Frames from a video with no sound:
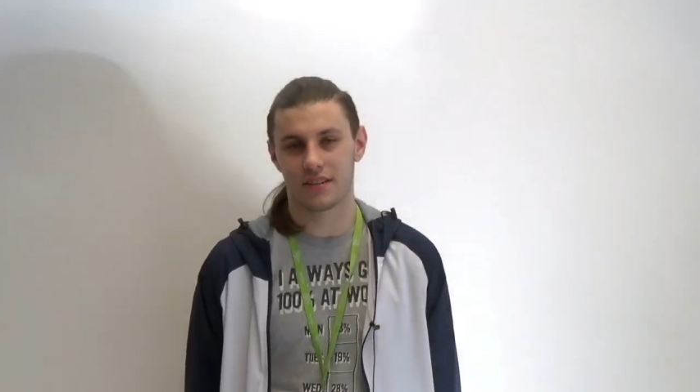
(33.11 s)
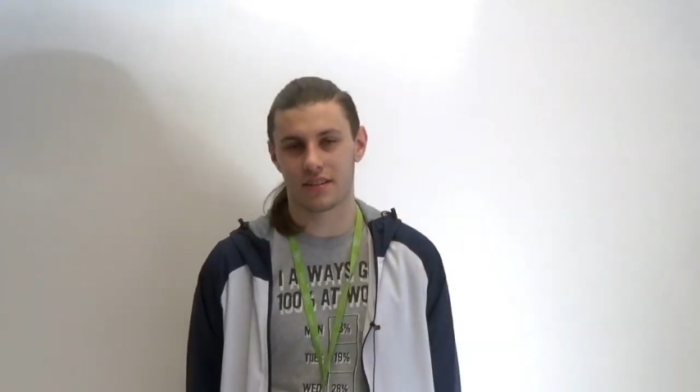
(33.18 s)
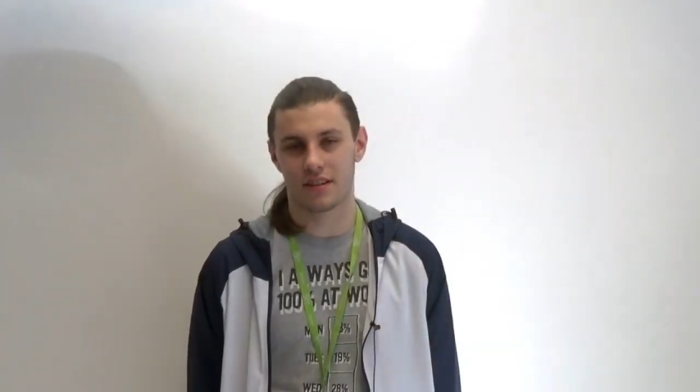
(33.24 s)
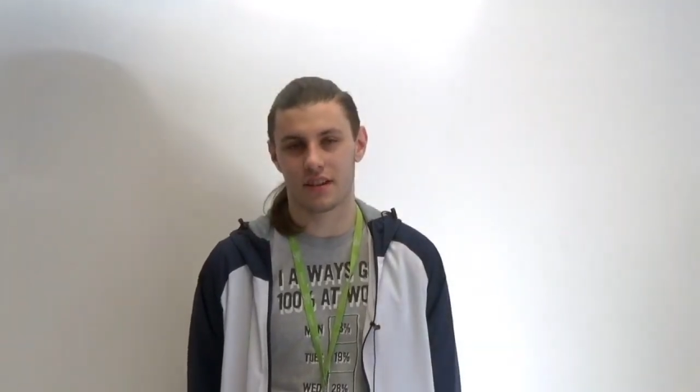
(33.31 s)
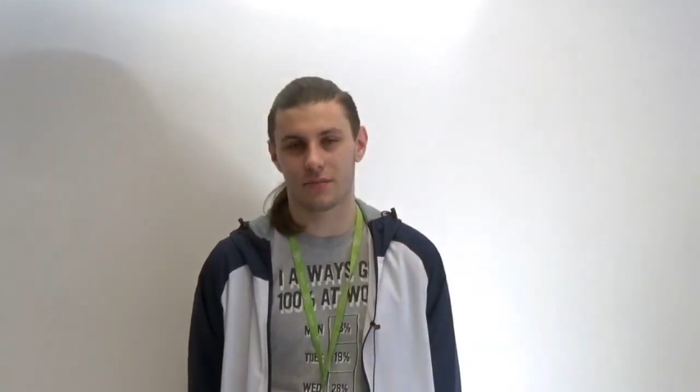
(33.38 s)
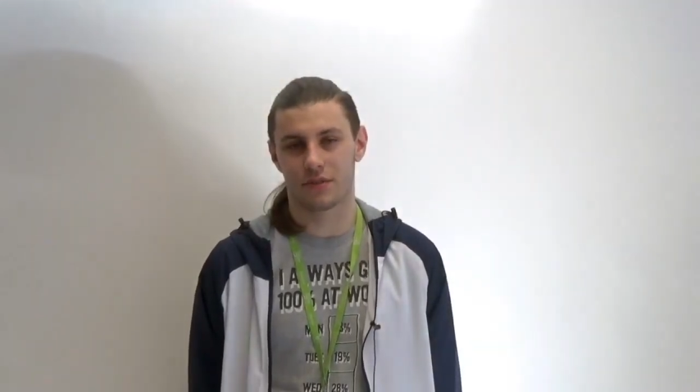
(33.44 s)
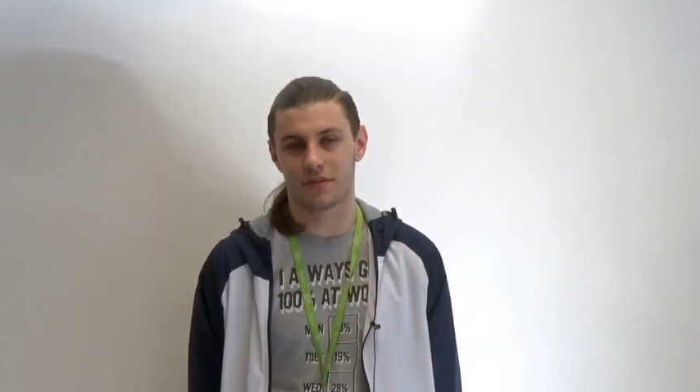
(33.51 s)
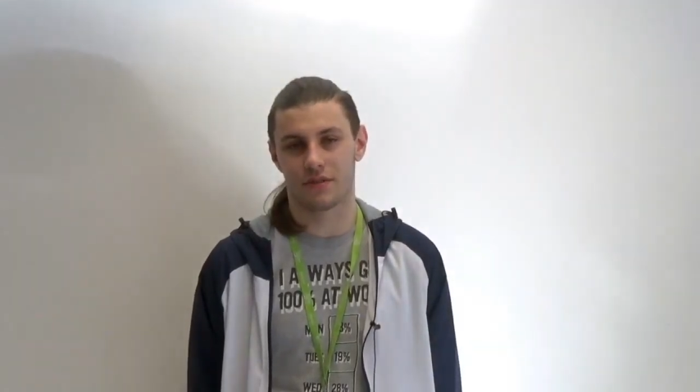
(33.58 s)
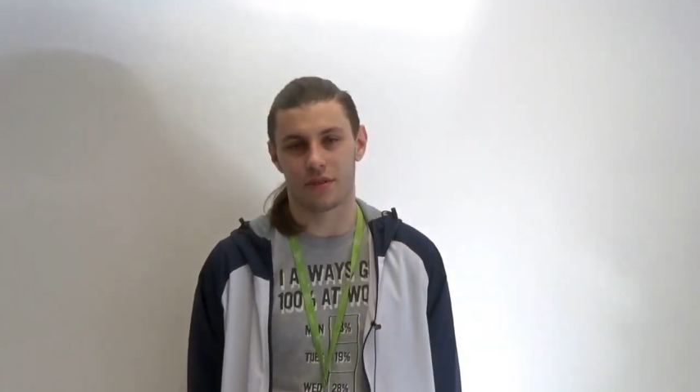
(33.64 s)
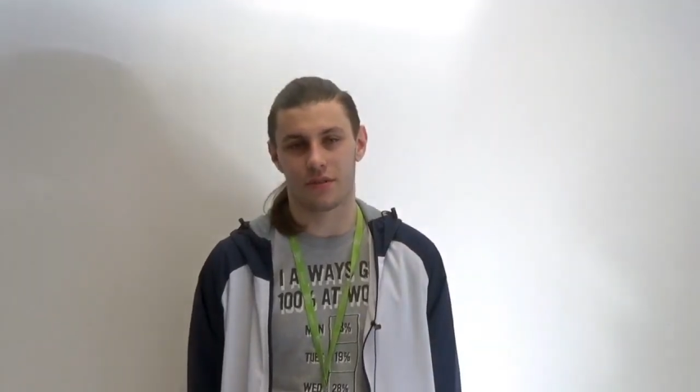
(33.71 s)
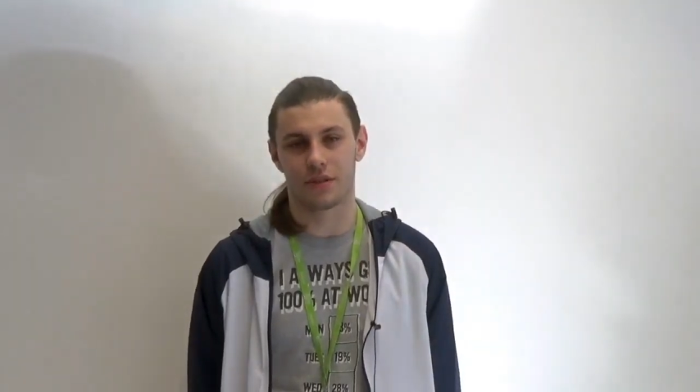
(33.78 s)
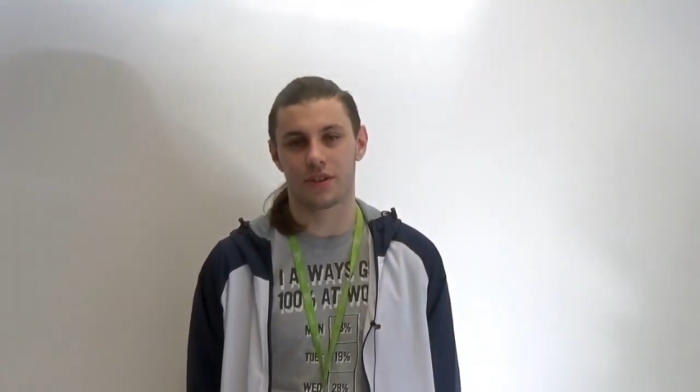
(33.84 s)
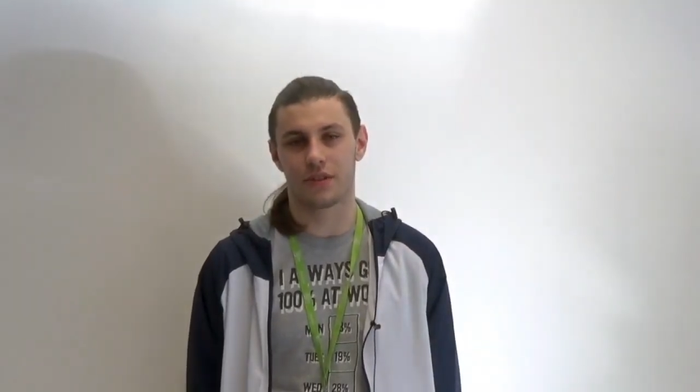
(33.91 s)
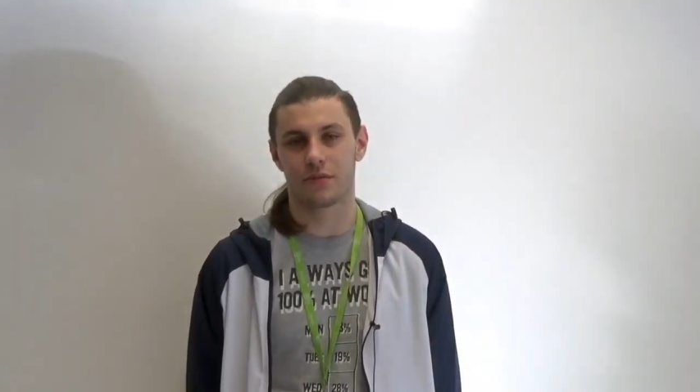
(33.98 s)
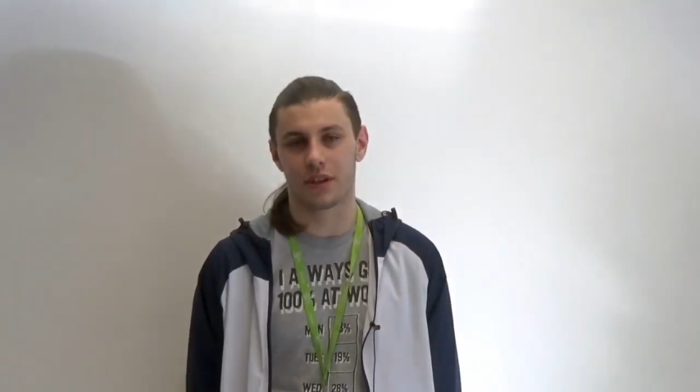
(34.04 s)
I'm
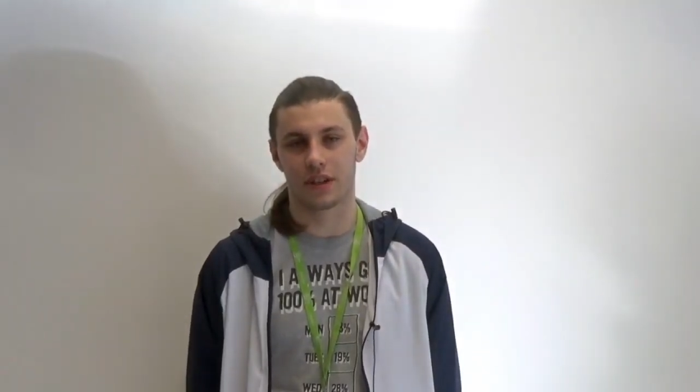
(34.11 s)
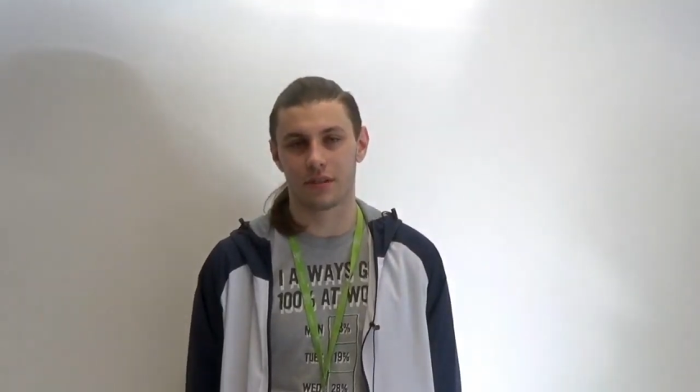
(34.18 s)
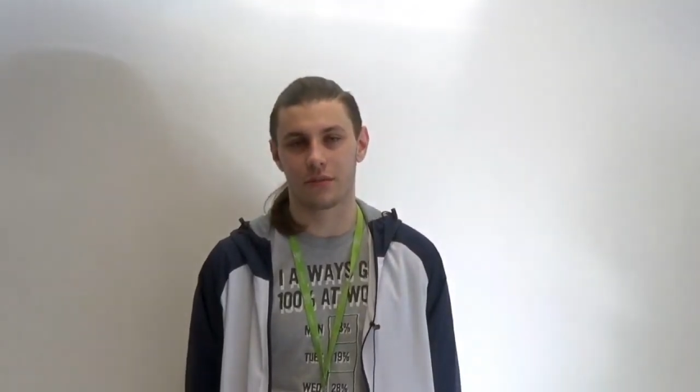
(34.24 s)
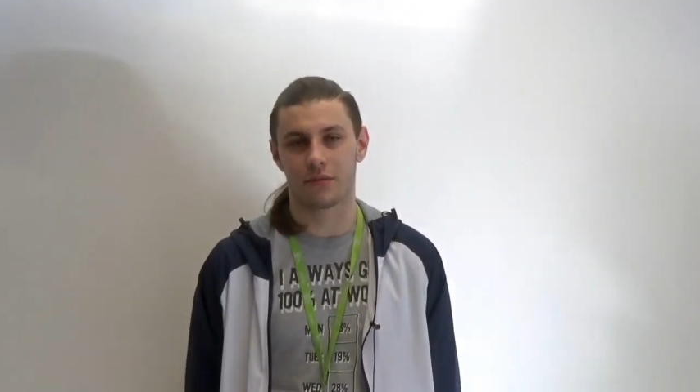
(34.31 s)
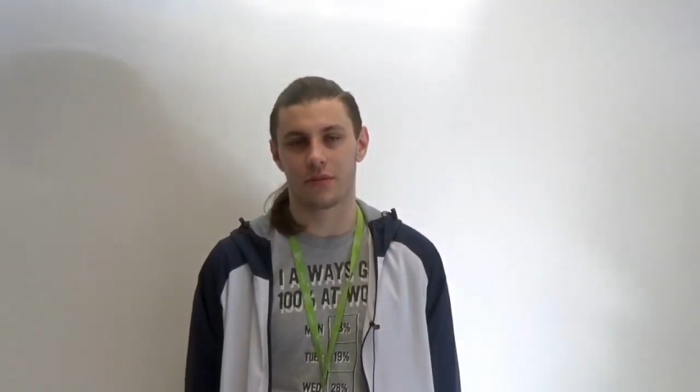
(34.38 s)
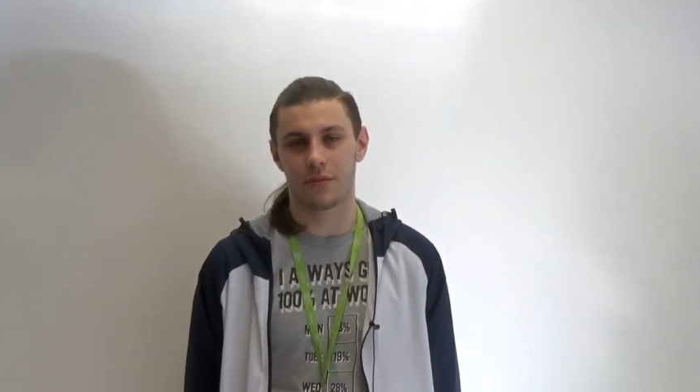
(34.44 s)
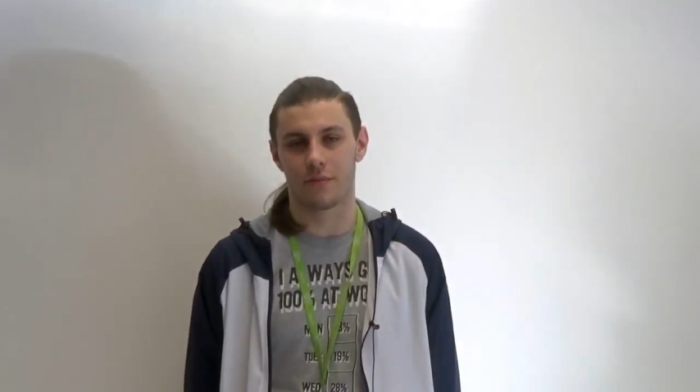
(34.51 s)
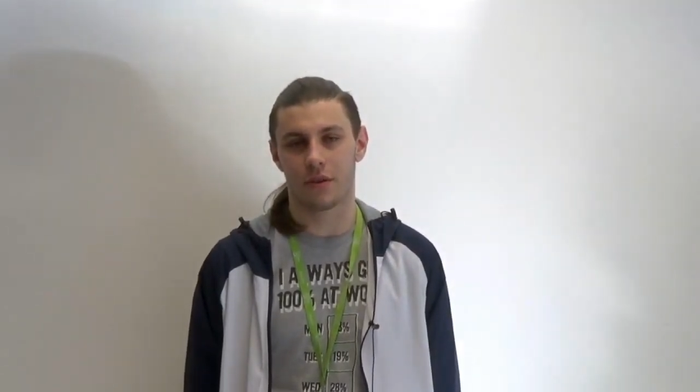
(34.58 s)
currently doing a Level 3